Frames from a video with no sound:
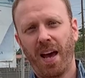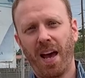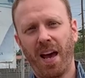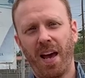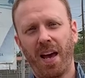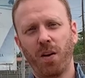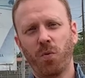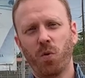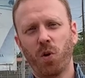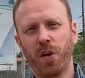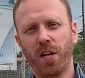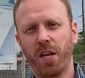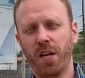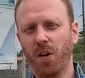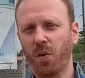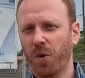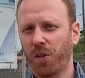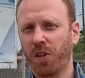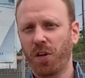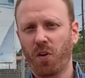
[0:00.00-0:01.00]
And we're
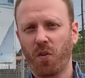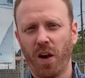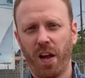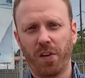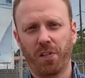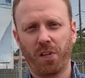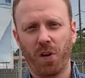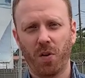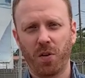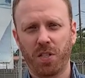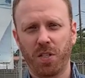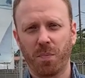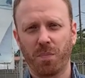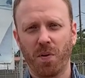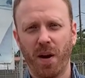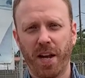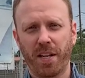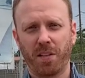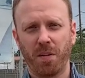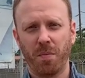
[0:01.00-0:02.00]
here with the Gray Zone to
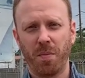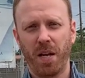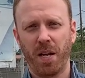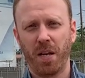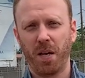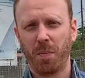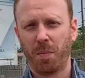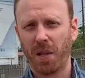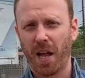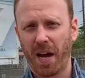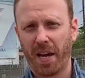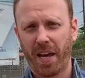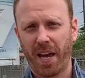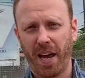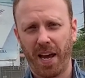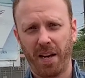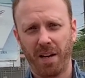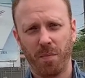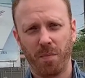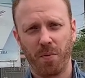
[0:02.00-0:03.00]
break the media
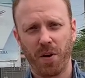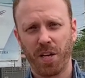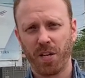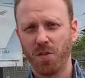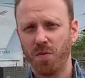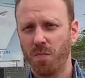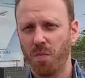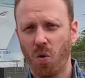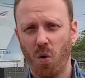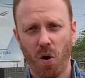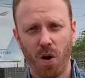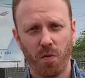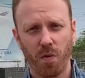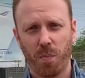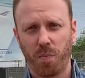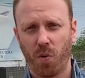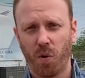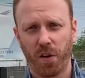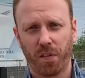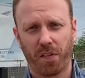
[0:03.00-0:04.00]
blockade and bring you more
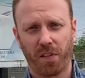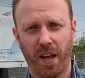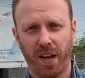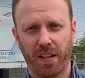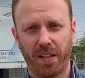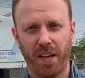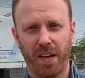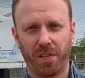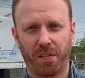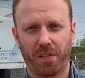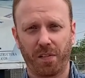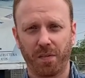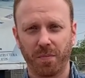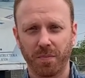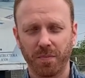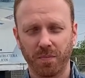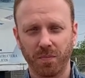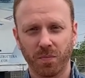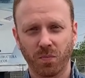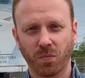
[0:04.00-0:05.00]
reports like
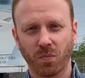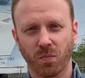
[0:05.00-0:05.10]
this.